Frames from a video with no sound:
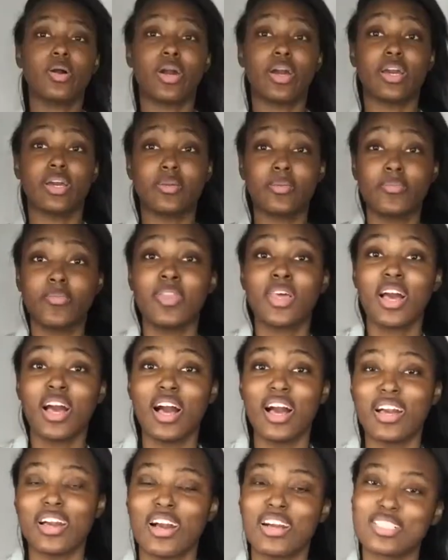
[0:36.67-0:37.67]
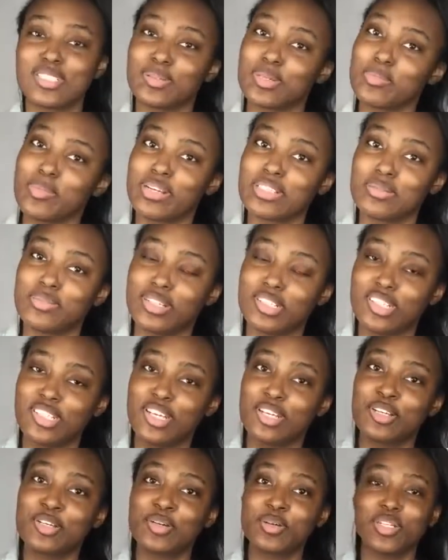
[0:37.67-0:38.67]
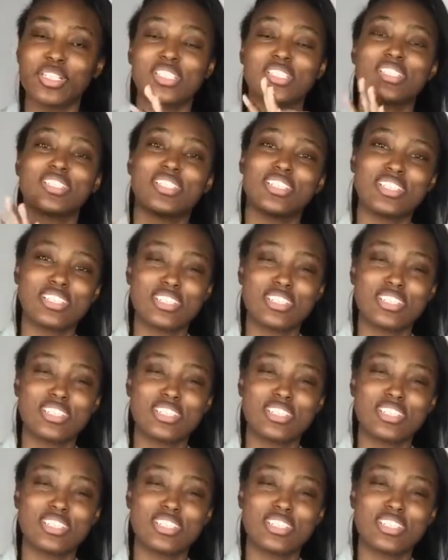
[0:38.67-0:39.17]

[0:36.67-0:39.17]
Okay, hi guys, welcome back to my channel. It's